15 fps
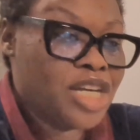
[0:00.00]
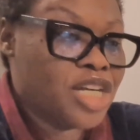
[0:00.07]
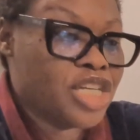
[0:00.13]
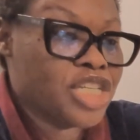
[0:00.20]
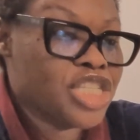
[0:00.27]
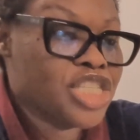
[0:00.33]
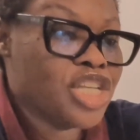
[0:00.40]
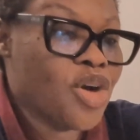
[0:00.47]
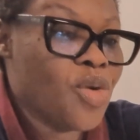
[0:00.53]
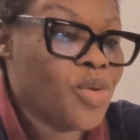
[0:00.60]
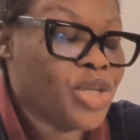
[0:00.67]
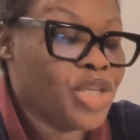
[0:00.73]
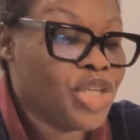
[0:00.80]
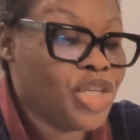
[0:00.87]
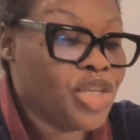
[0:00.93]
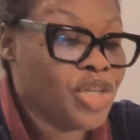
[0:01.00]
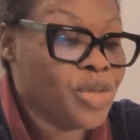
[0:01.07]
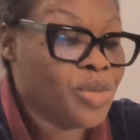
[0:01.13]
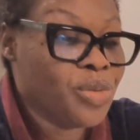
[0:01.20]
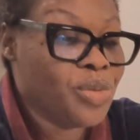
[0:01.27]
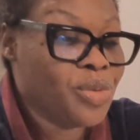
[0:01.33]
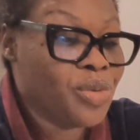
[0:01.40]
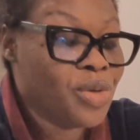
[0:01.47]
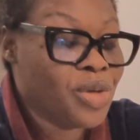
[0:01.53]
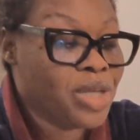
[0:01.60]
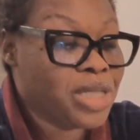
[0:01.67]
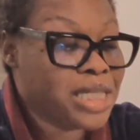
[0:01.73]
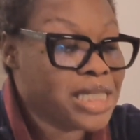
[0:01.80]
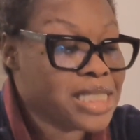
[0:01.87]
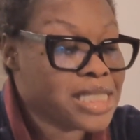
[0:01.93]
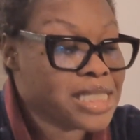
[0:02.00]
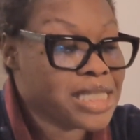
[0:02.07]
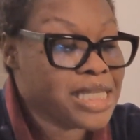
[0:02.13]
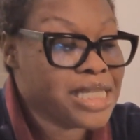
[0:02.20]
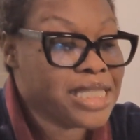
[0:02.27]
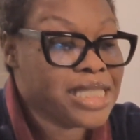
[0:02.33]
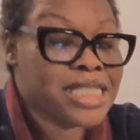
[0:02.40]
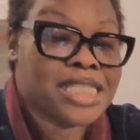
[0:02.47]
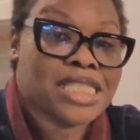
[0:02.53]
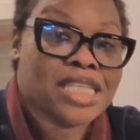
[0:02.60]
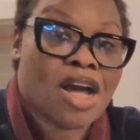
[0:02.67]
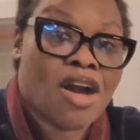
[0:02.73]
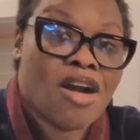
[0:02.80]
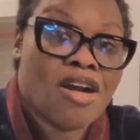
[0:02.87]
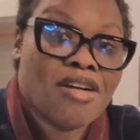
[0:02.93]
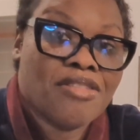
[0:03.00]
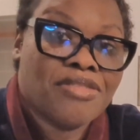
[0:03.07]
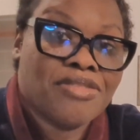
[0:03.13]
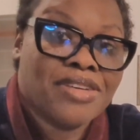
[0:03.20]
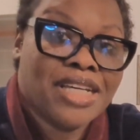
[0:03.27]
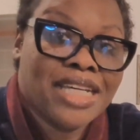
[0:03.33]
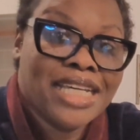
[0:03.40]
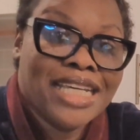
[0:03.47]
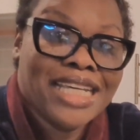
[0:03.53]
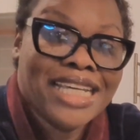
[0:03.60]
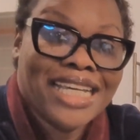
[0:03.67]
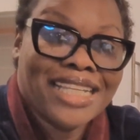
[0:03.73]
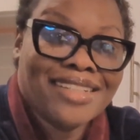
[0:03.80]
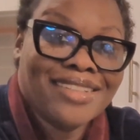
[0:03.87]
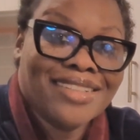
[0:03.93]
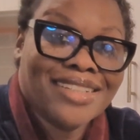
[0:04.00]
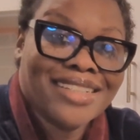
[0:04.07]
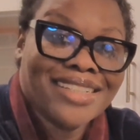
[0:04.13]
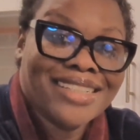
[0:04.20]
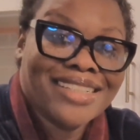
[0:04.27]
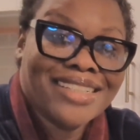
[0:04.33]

are so cute. Let's see, this is off. And look,